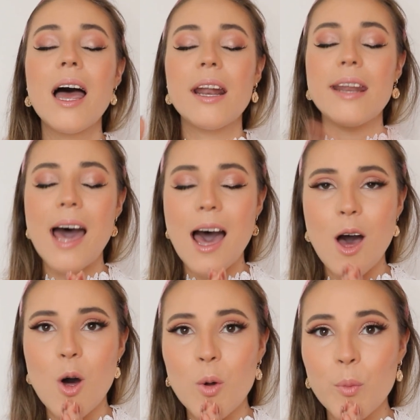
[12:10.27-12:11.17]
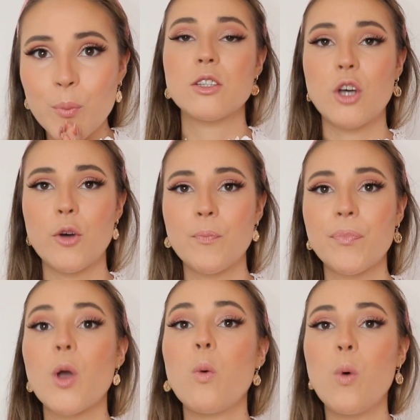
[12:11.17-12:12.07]
Now, so
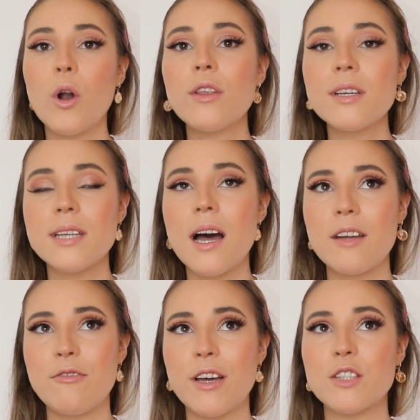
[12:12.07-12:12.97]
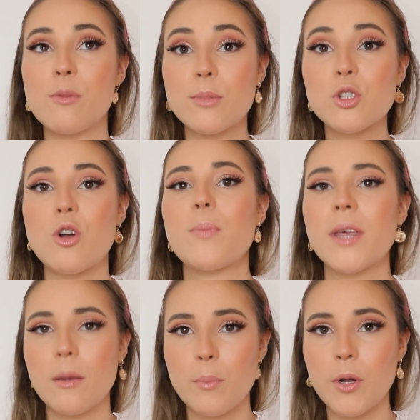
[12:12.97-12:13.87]
what are the side effects from
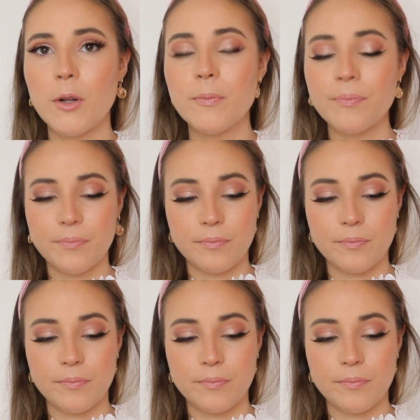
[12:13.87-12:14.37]
stopping the pill?